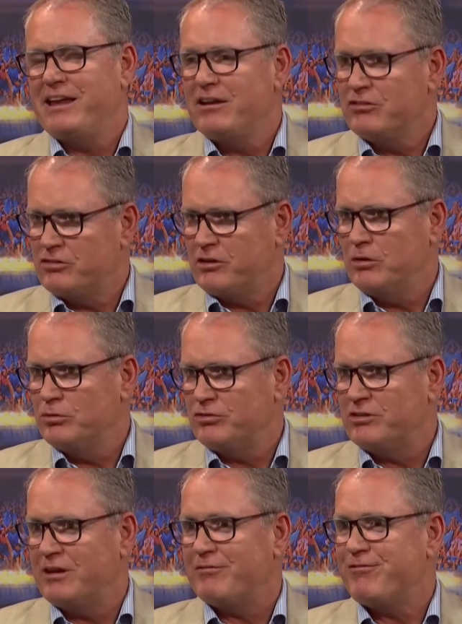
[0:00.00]
and his
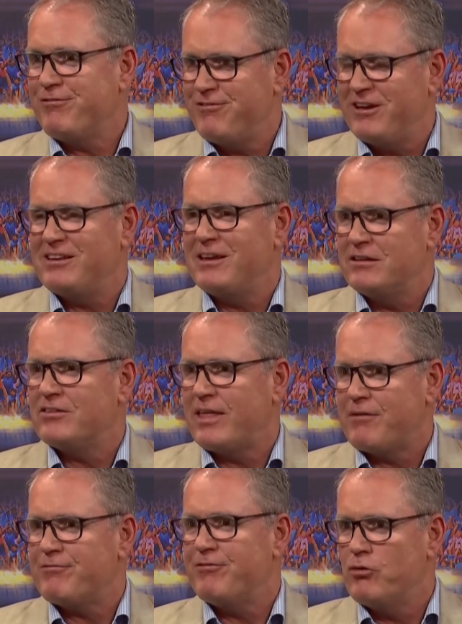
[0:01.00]
skill set fit
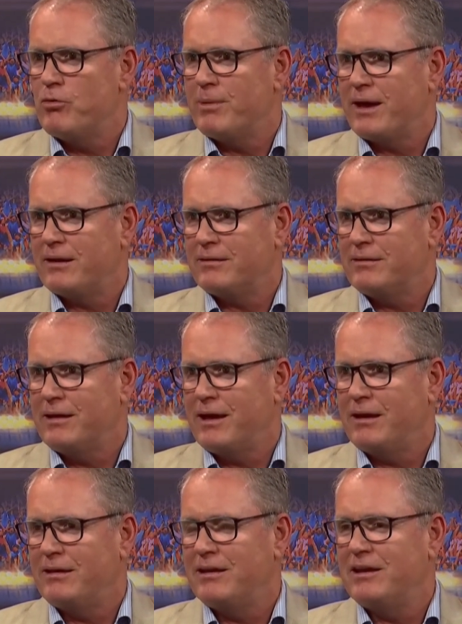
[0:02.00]
into that format
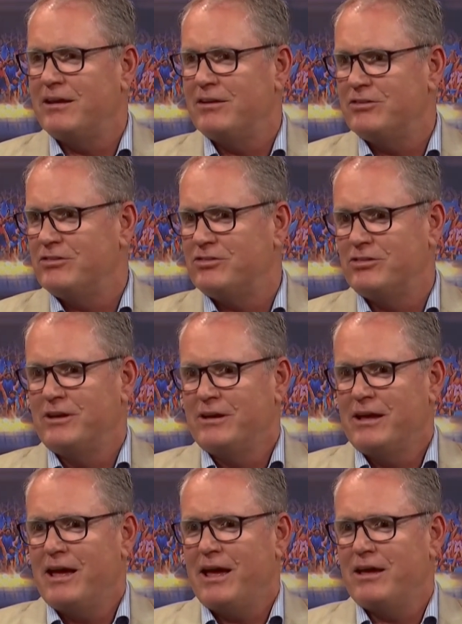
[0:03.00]
and is
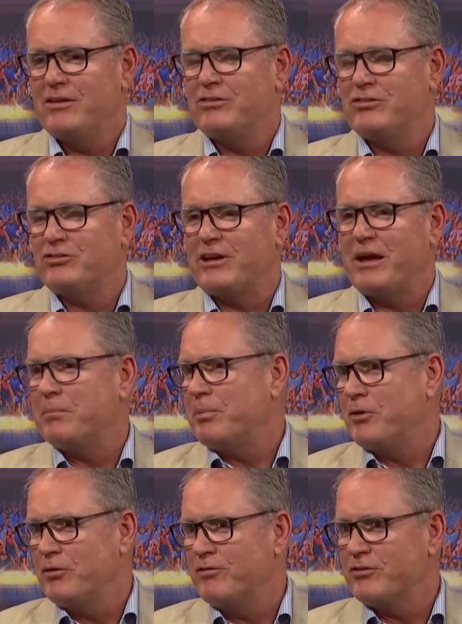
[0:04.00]
as
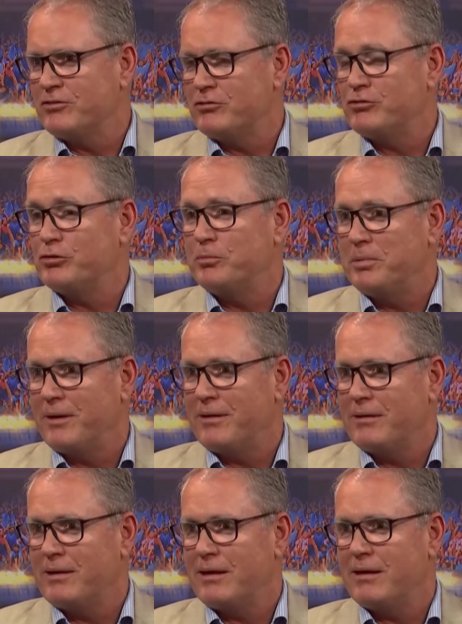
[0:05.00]
soundproof as it should be.